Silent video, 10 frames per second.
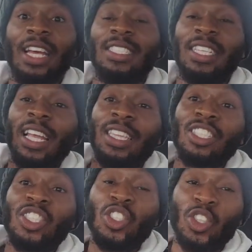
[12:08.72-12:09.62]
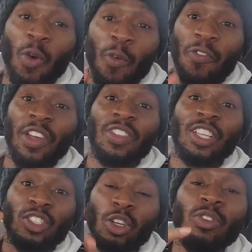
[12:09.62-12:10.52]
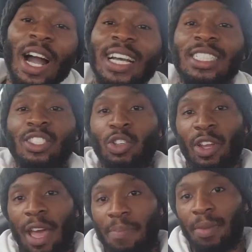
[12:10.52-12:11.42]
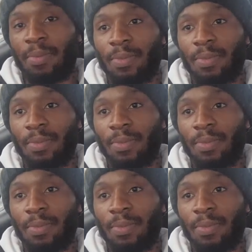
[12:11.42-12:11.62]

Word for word: to get this 250. Do you guys think it's gonna happen?